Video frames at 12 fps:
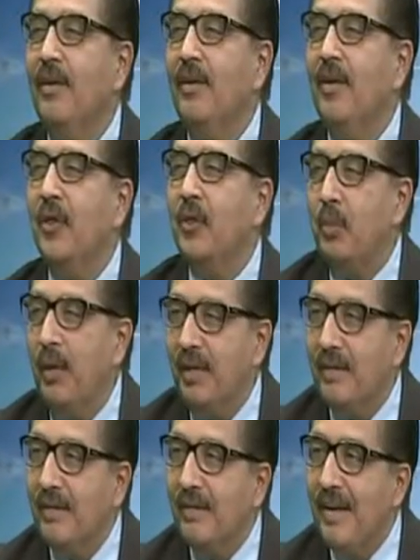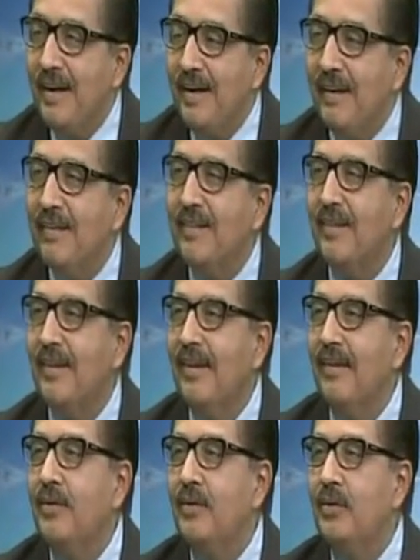do you expect readers
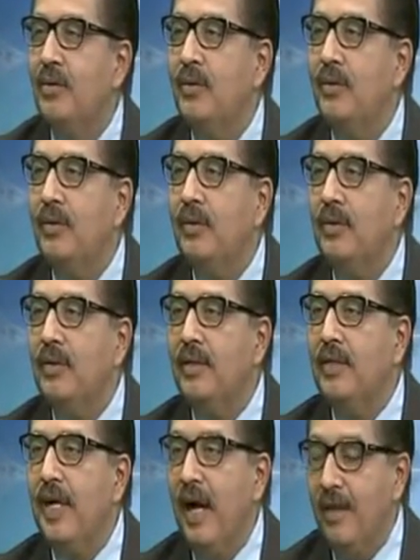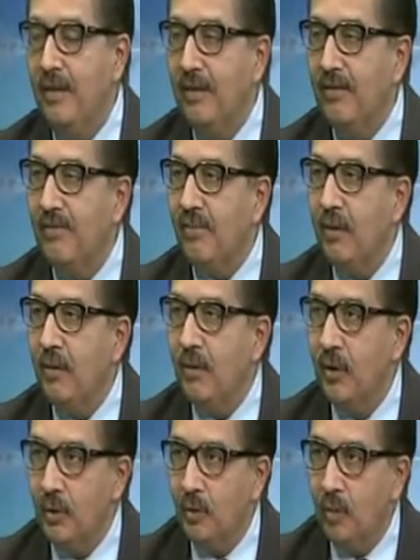to gather from
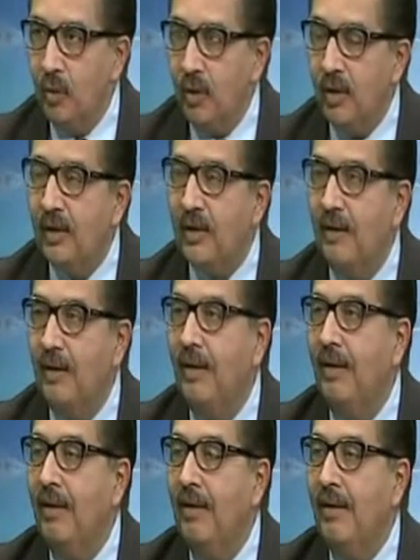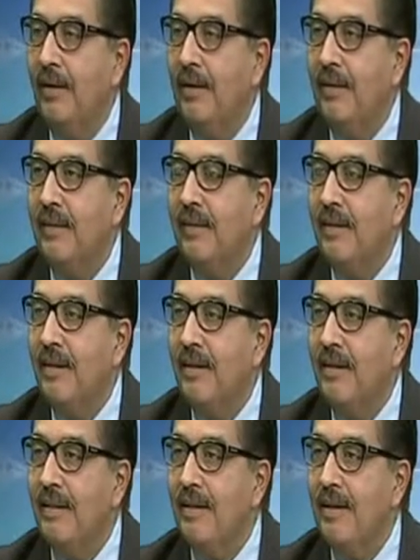your book? Is
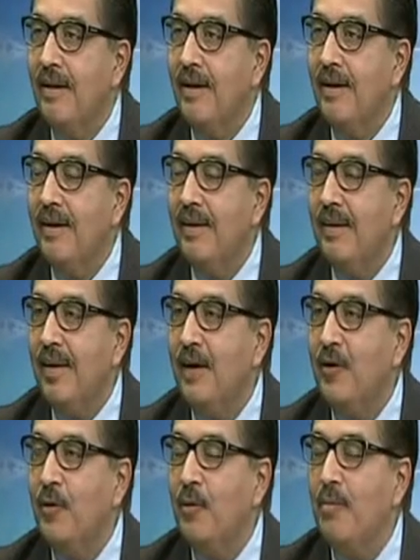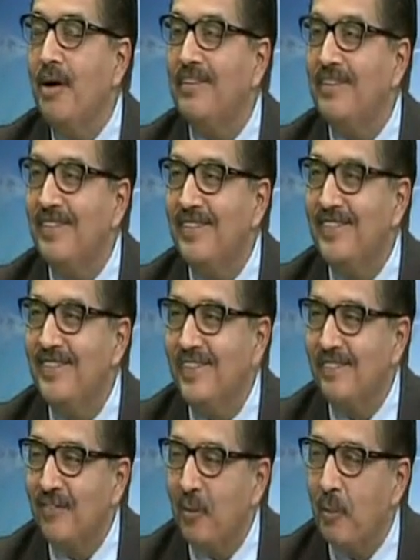there any take-home message
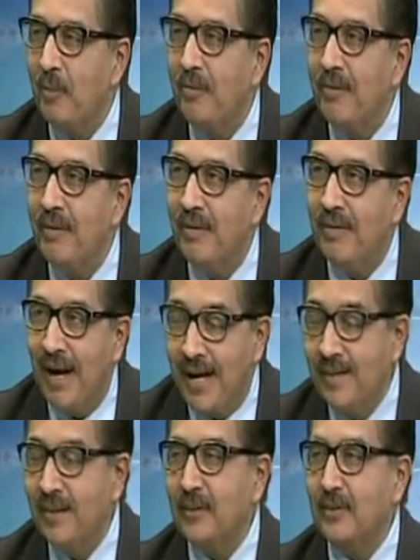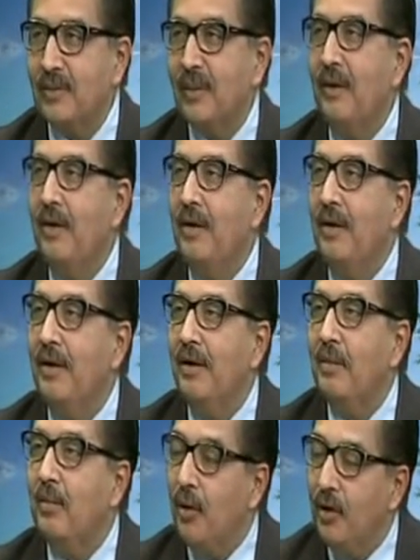from writers'
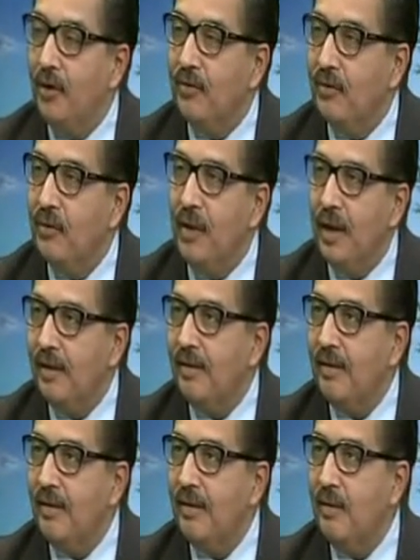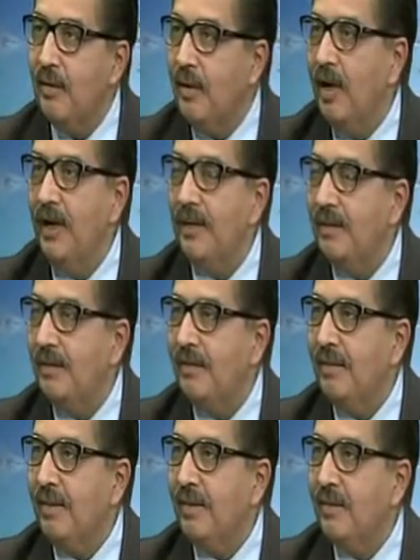point of view that you would like
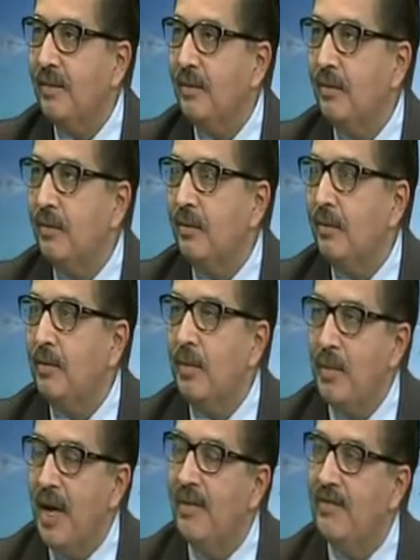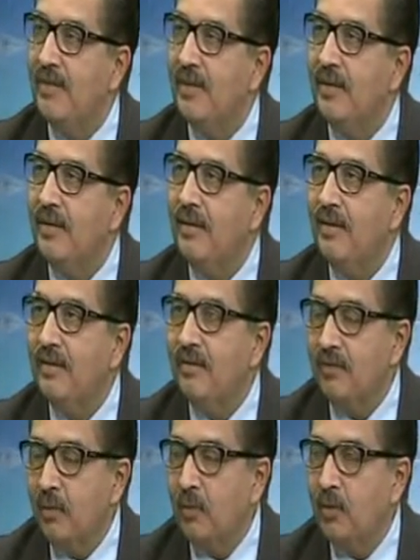readers to be benefited
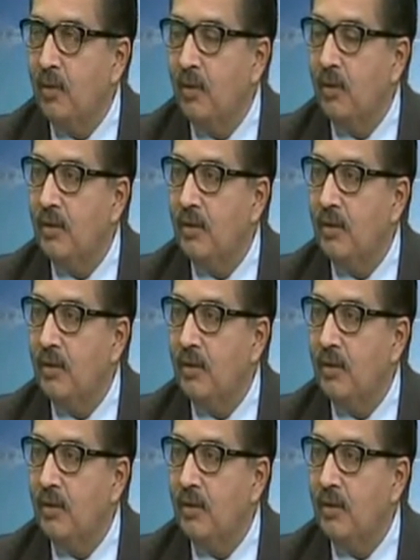from this book?